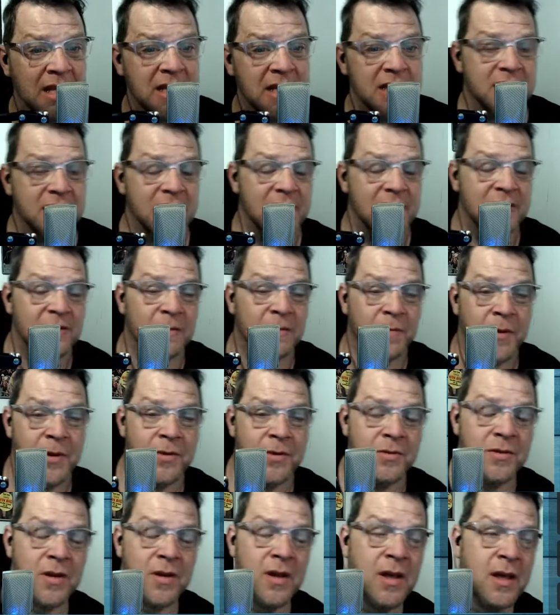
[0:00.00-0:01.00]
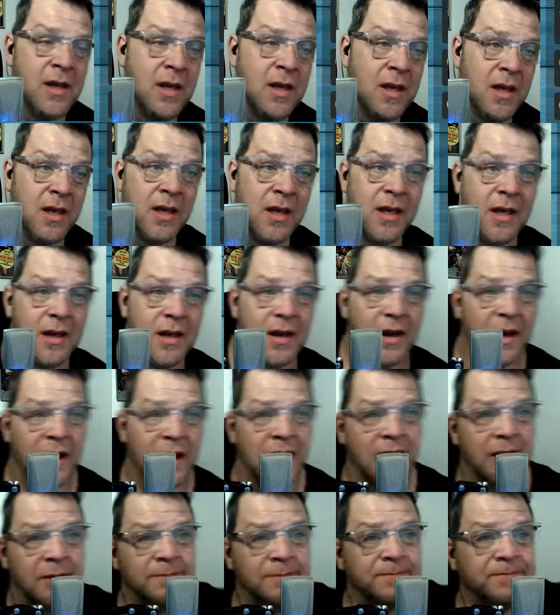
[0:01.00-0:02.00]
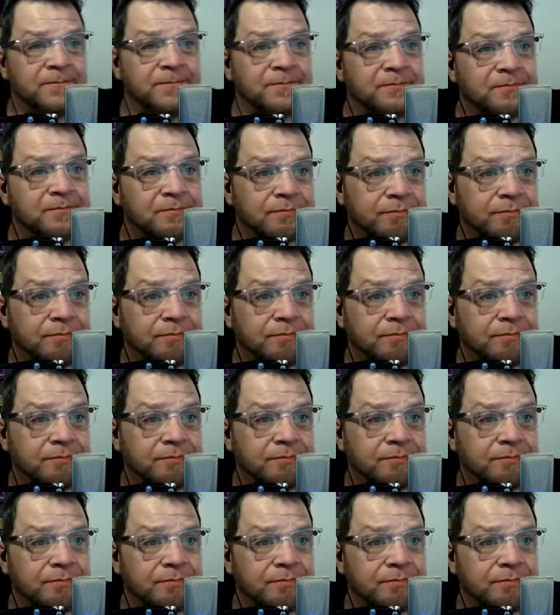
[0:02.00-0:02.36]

list, I suppose. But